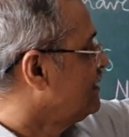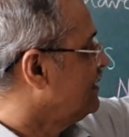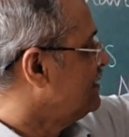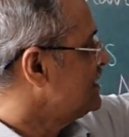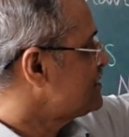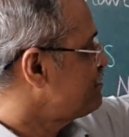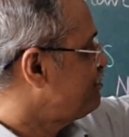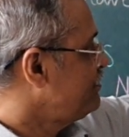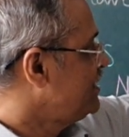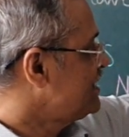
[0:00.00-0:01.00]

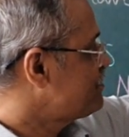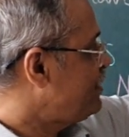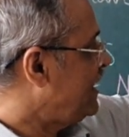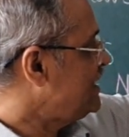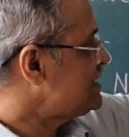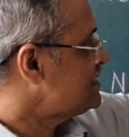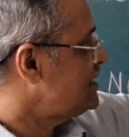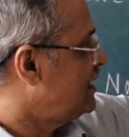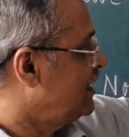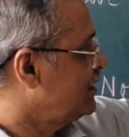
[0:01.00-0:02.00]
Despite
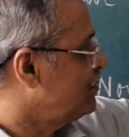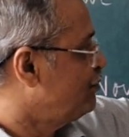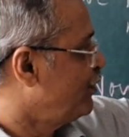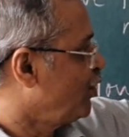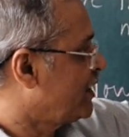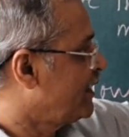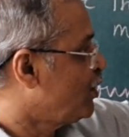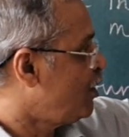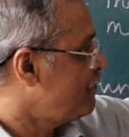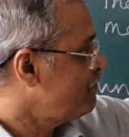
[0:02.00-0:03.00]
her broken
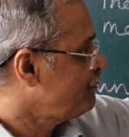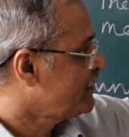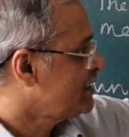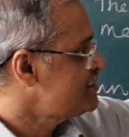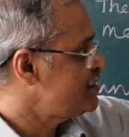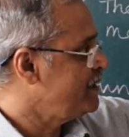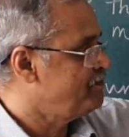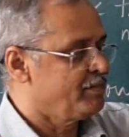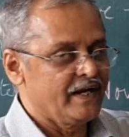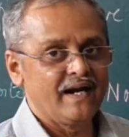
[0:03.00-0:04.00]
arm, she
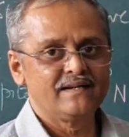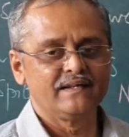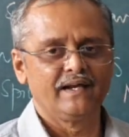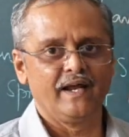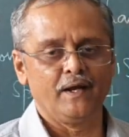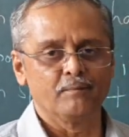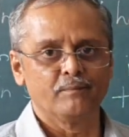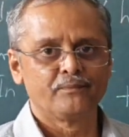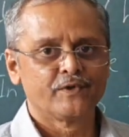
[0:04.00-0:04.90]
played the game.